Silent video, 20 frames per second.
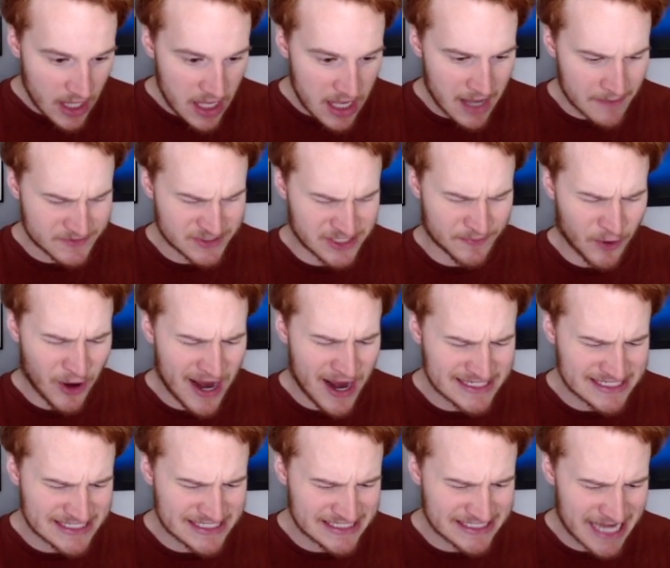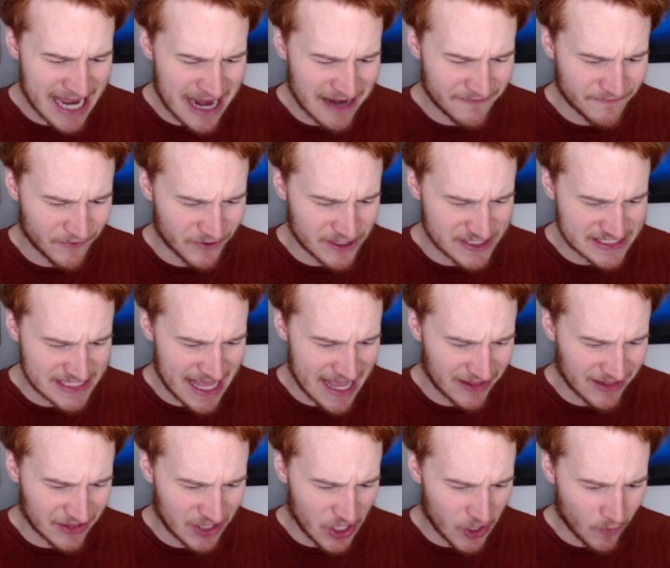I'm surprised Stanford is
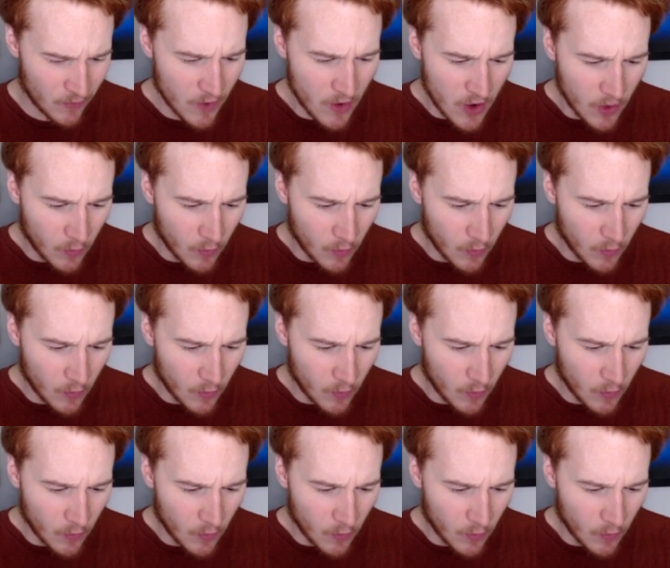that low.